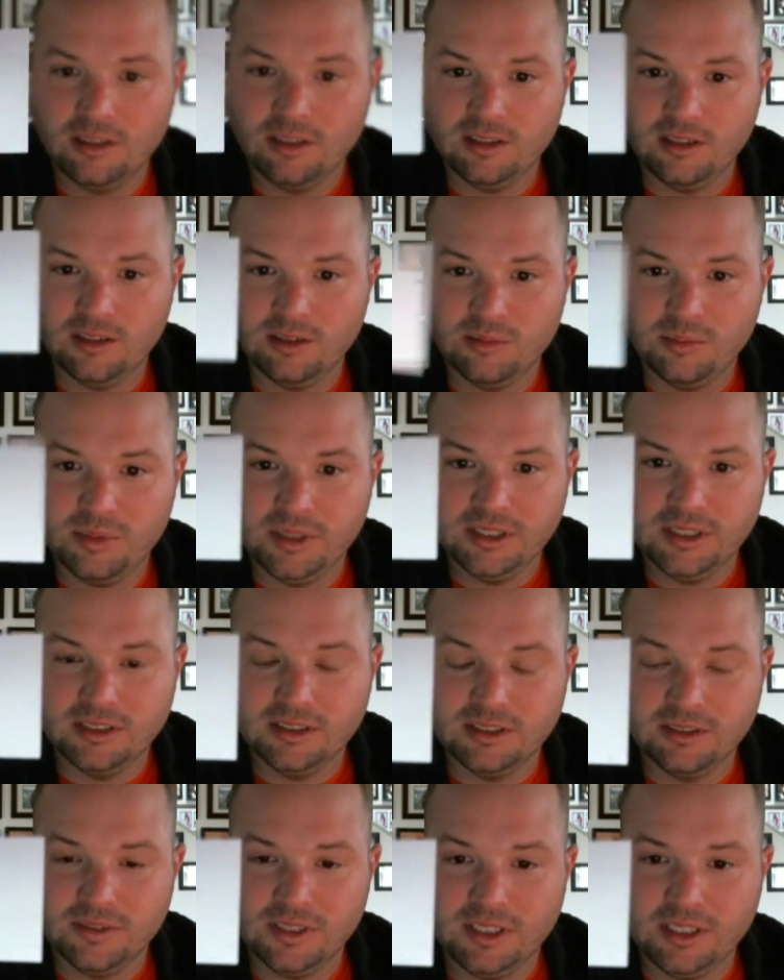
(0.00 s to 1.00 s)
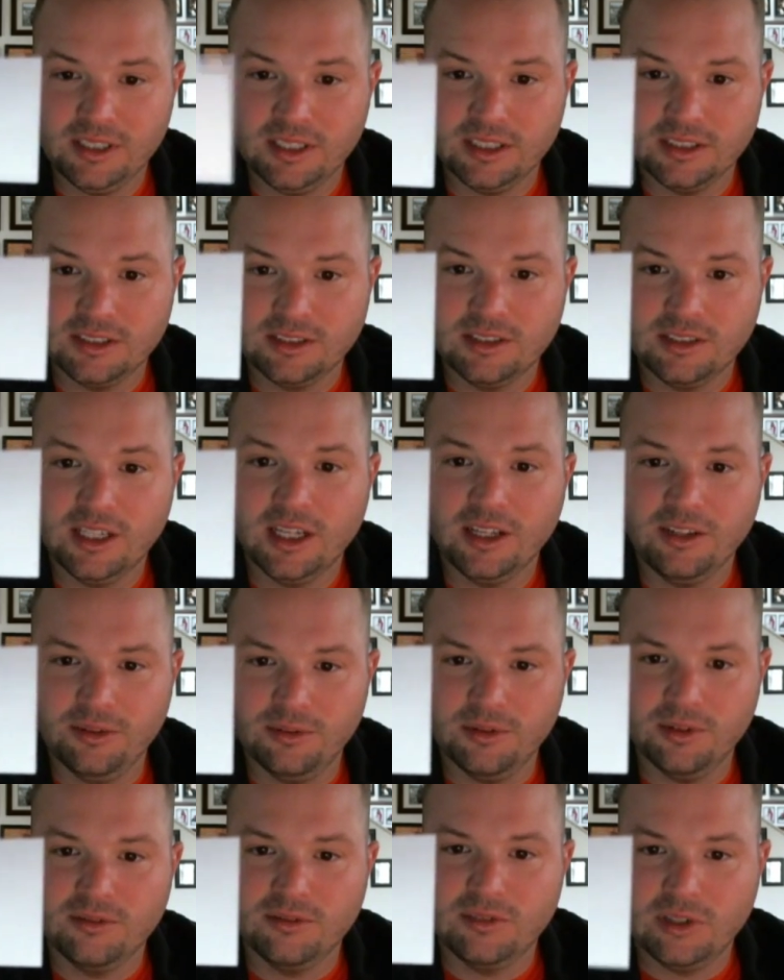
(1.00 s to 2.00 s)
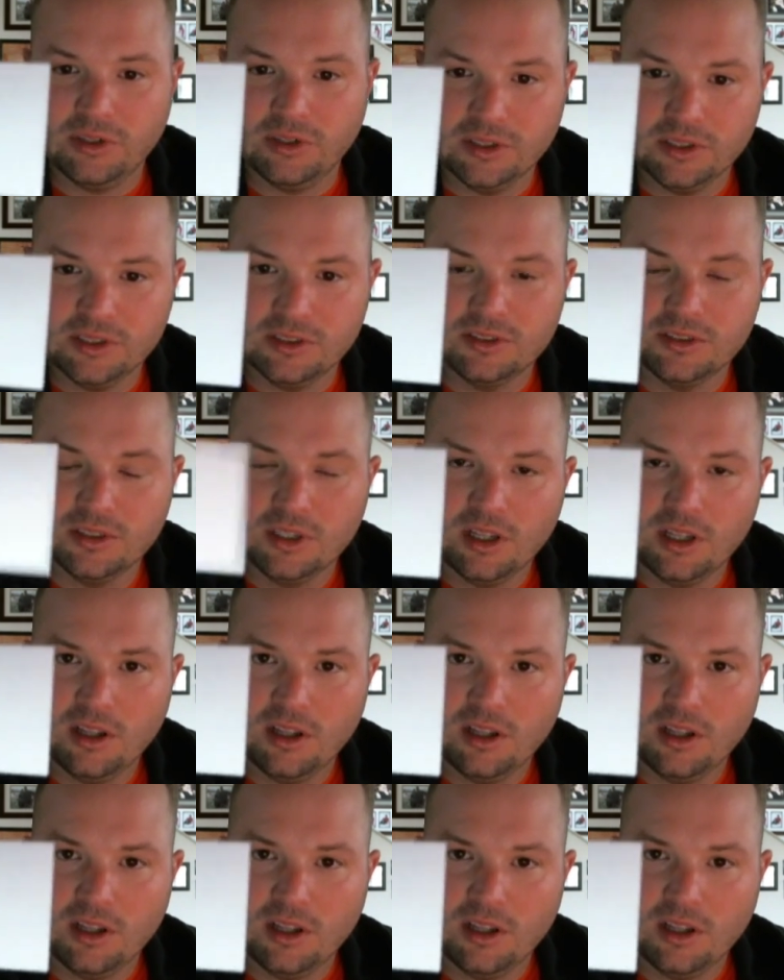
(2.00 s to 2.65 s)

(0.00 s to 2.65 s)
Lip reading: little pieces of index. Now you want to focus.